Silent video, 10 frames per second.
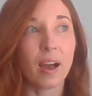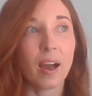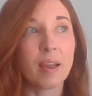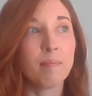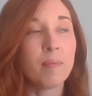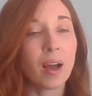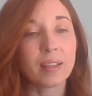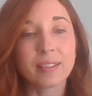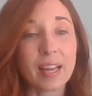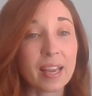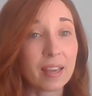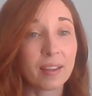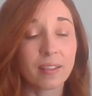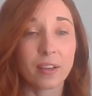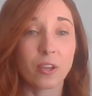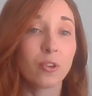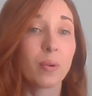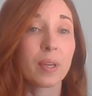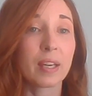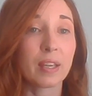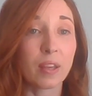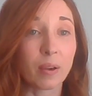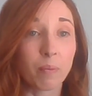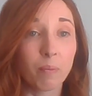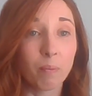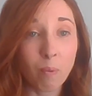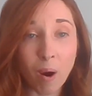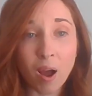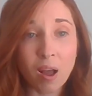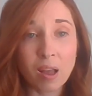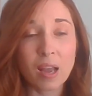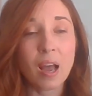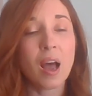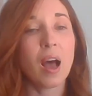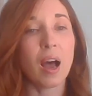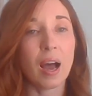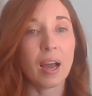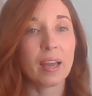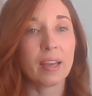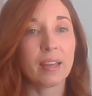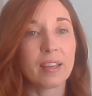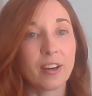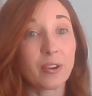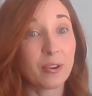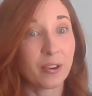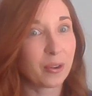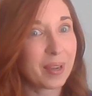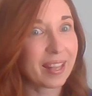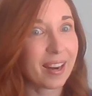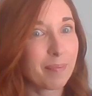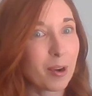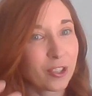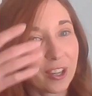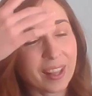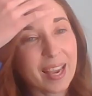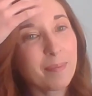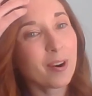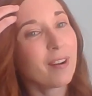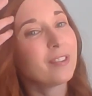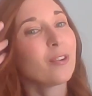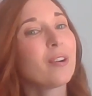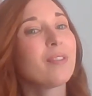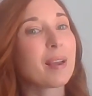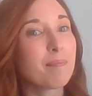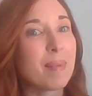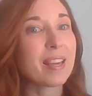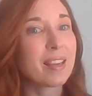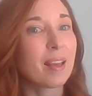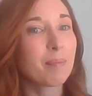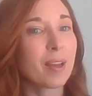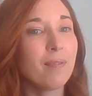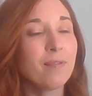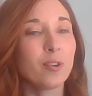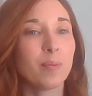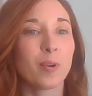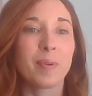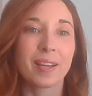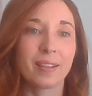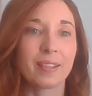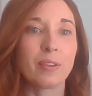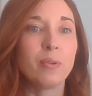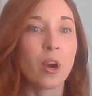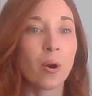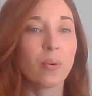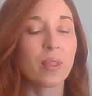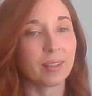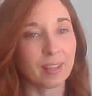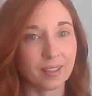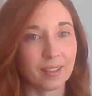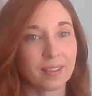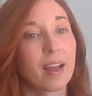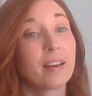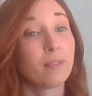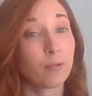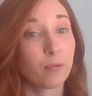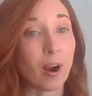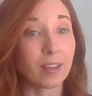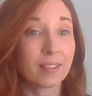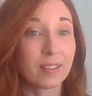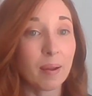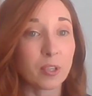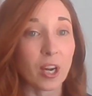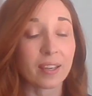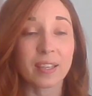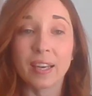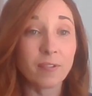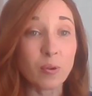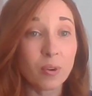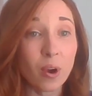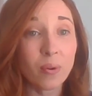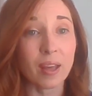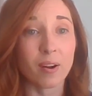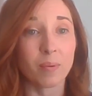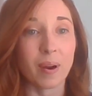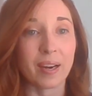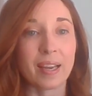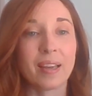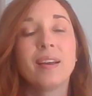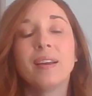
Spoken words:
I am not saying that you're doing anything wrong. You're doing that emotional labor of sort of like making them comfortable because you know that this is kind of a fraught subject. If you know that already,